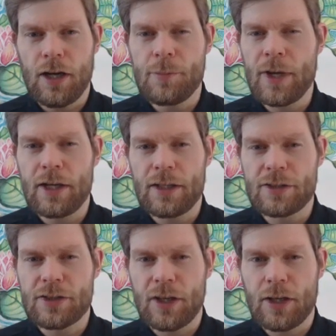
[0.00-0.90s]
I may
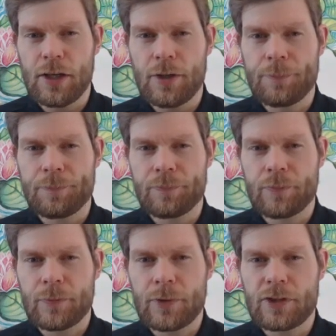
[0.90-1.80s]
need
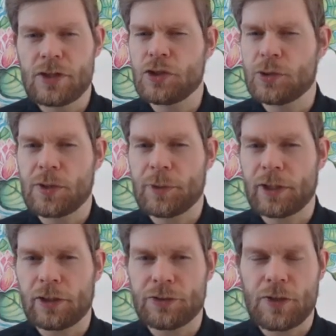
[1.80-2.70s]
to do something
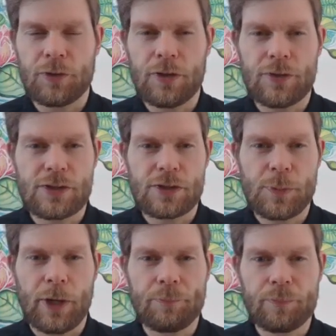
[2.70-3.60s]
a little different if it's a
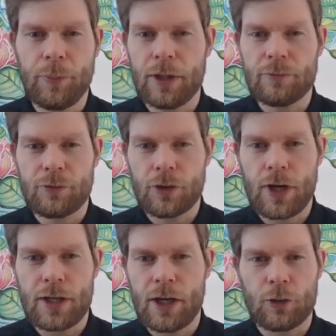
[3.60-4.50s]
spell. But for
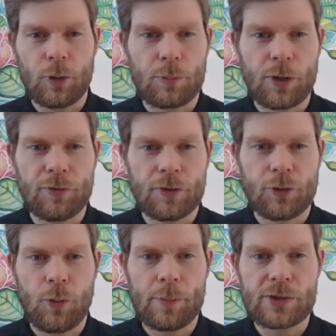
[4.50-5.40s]
right now, it'll work perfect
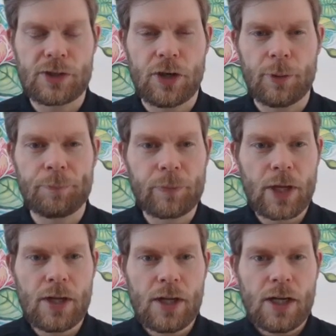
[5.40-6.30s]
for weapons and armor.
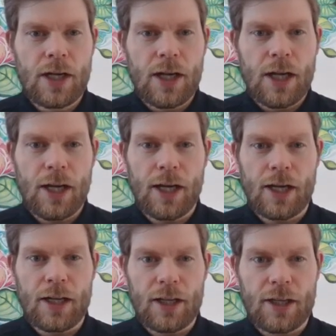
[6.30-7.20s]

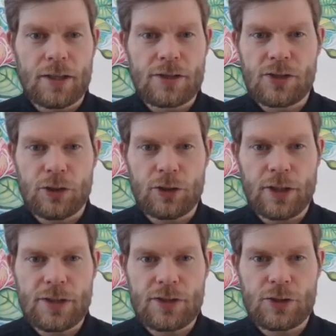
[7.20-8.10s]
And so
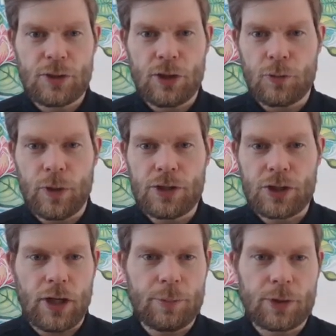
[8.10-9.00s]
let's do the run
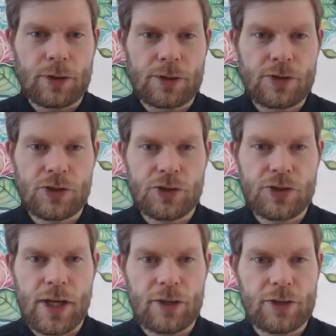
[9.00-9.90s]
shop. So your
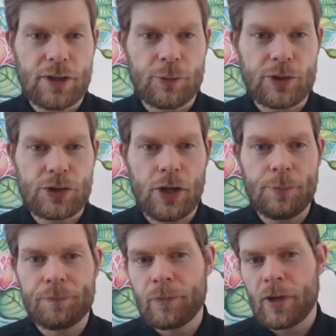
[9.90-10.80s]
standard thing with the
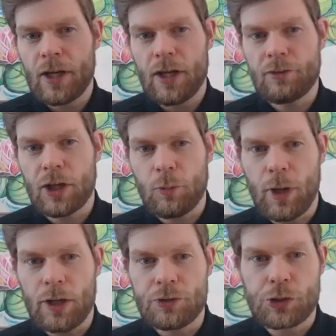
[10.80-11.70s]
shop, I've got a
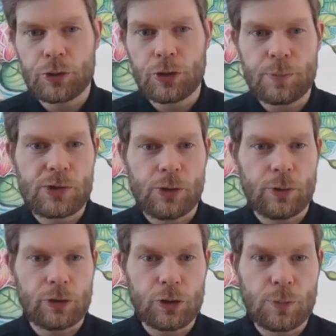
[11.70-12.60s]
while true loop, so
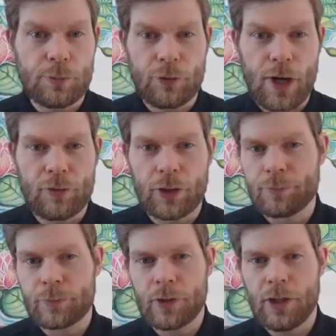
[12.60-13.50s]
it'll loop forever
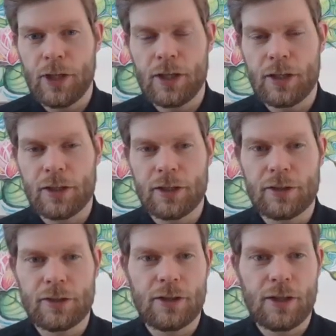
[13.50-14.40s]

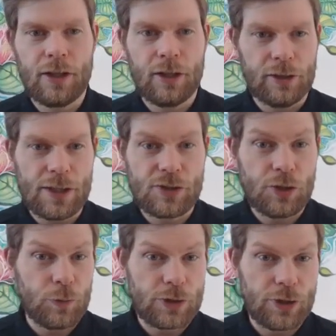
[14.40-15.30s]
and unless
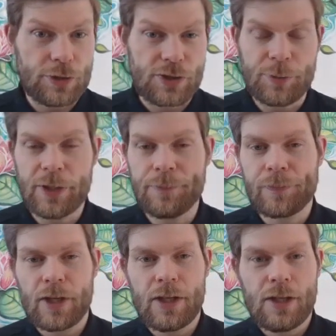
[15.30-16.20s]
it returns something.
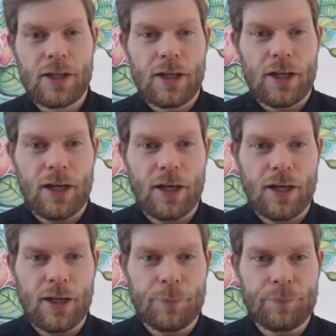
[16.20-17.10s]

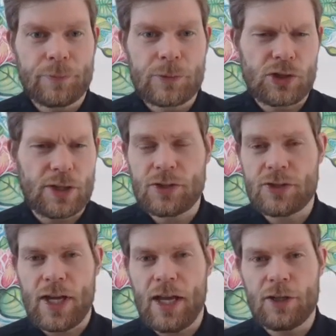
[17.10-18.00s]
So it's
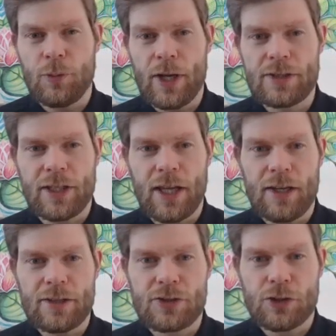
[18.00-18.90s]
just a handy way to get
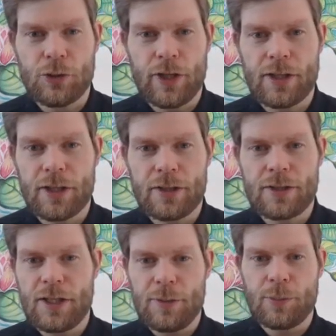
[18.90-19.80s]
it so they
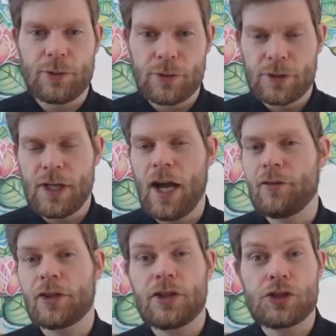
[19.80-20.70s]
can keep
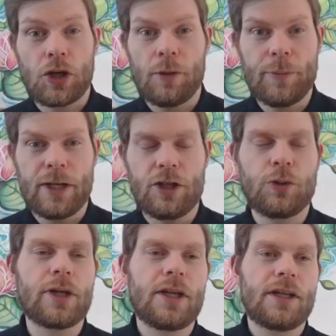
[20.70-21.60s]
having the shop
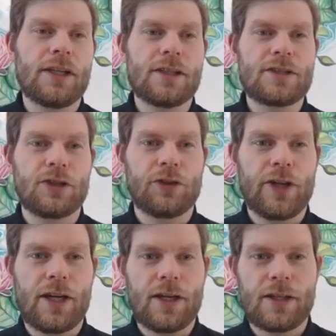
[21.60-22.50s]
menu until
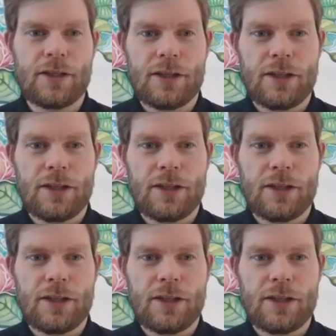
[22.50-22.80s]
they